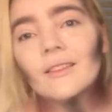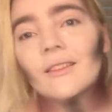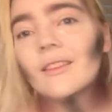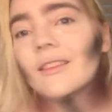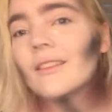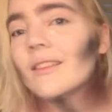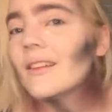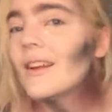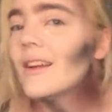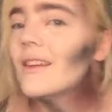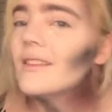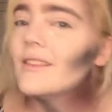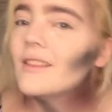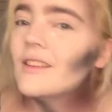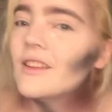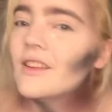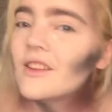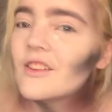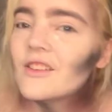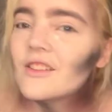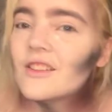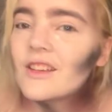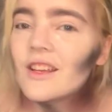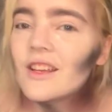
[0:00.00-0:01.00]
looks nice and
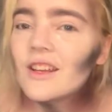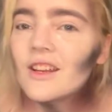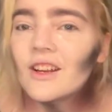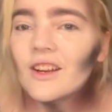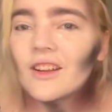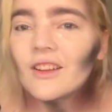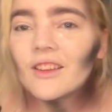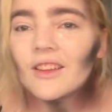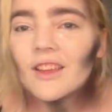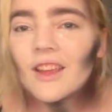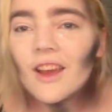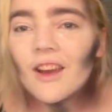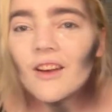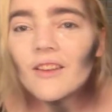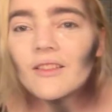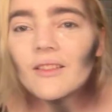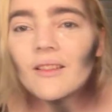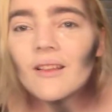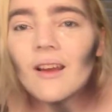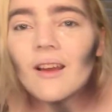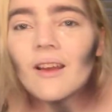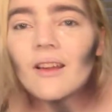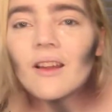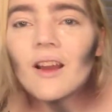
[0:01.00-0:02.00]
irritated on the
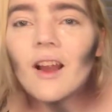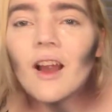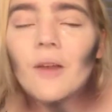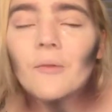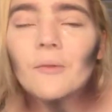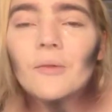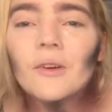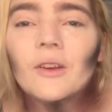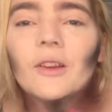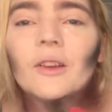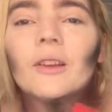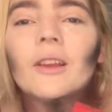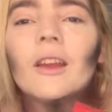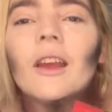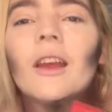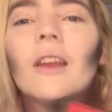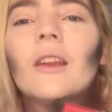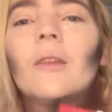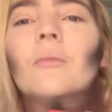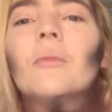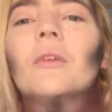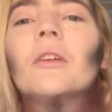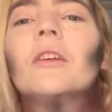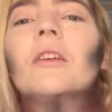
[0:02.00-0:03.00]
outside, I'm going to
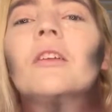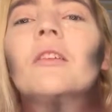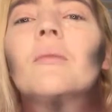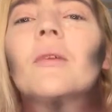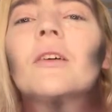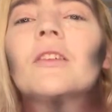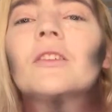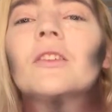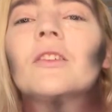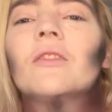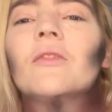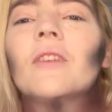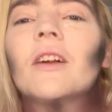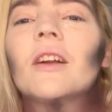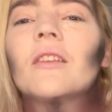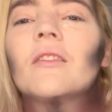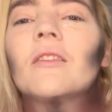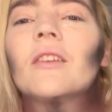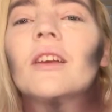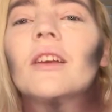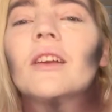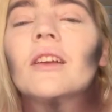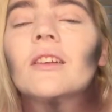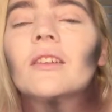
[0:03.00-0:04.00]
end up putting special effects
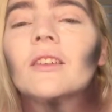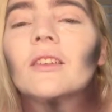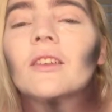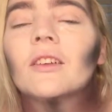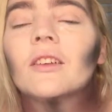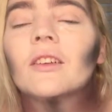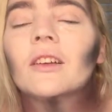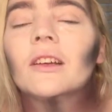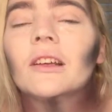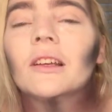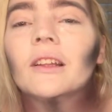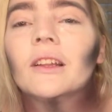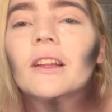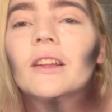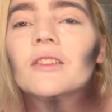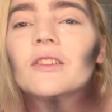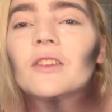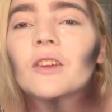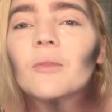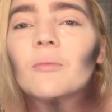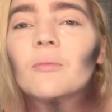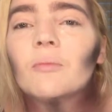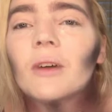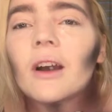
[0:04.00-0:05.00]
right here to look like they
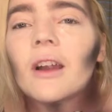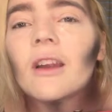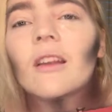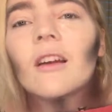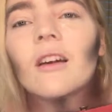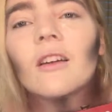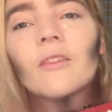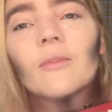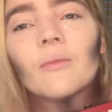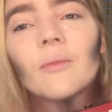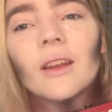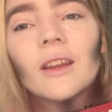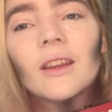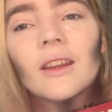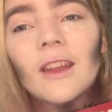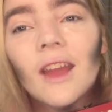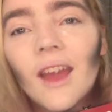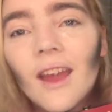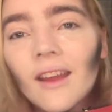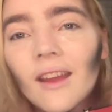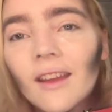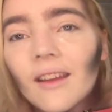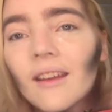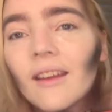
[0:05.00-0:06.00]
took a bite out of my
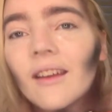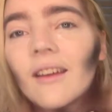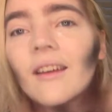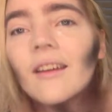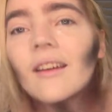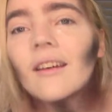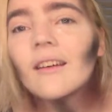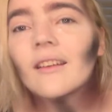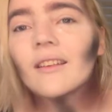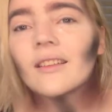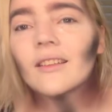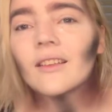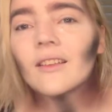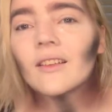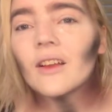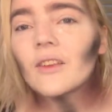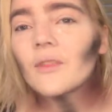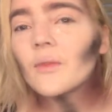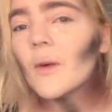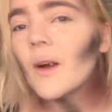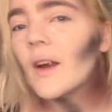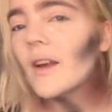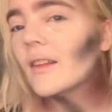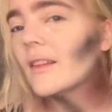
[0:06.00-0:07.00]
neck. So
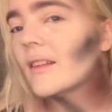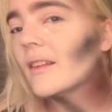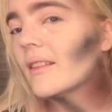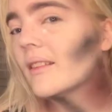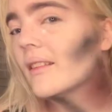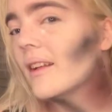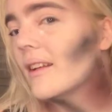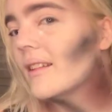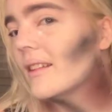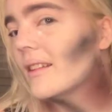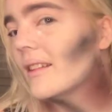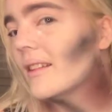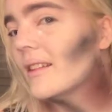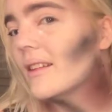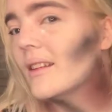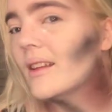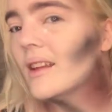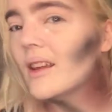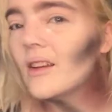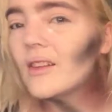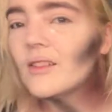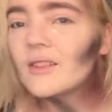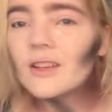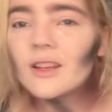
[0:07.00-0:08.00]
that's why it looks nice and
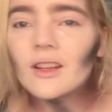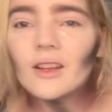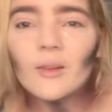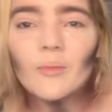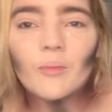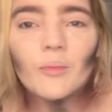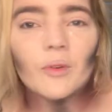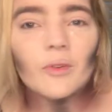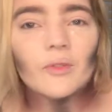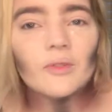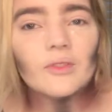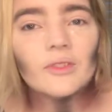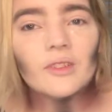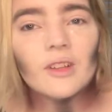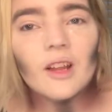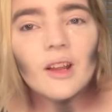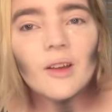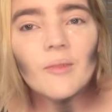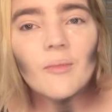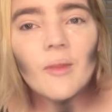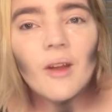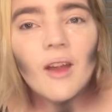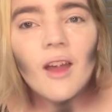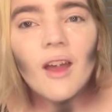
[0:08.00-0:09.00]
irritated and bruised
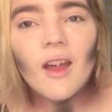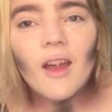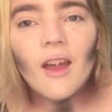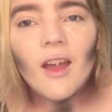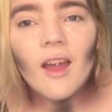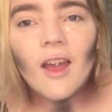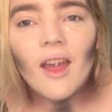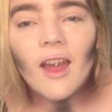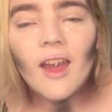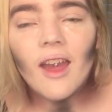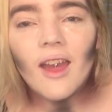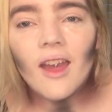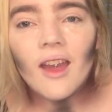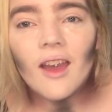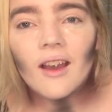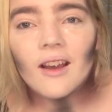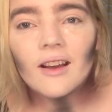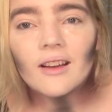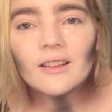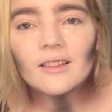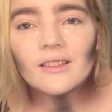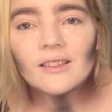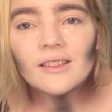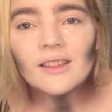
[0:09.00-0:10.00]
up.
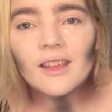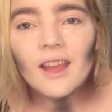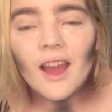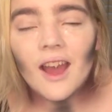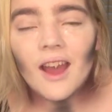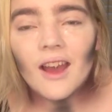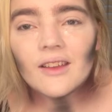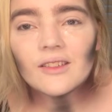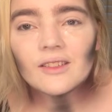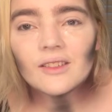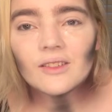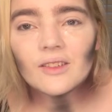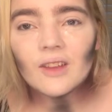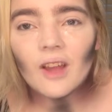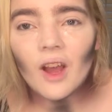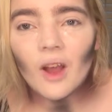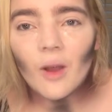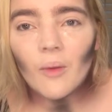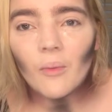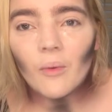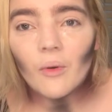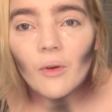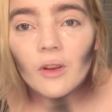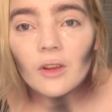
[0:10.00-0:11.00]
And yeah, so now
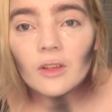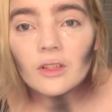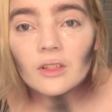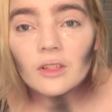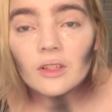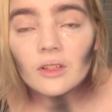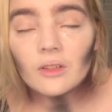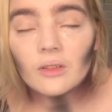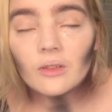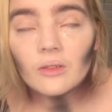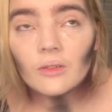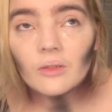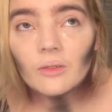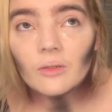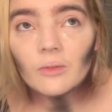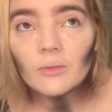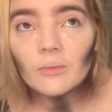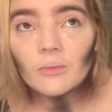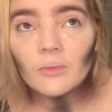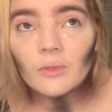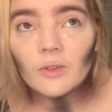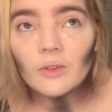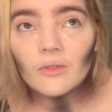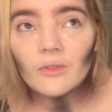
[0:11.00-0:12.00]
I'm going to
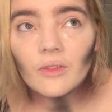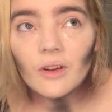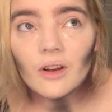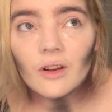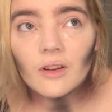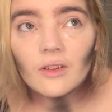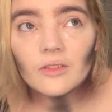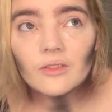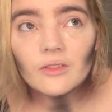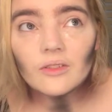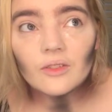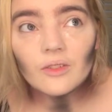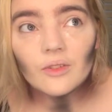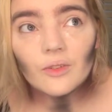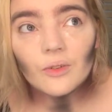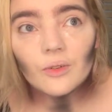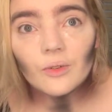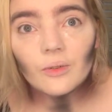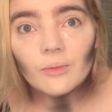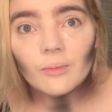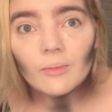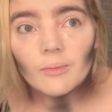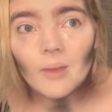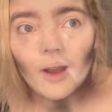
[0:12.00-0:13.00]
move on
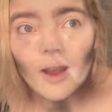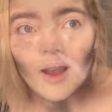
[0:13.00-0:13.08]
to my eyes.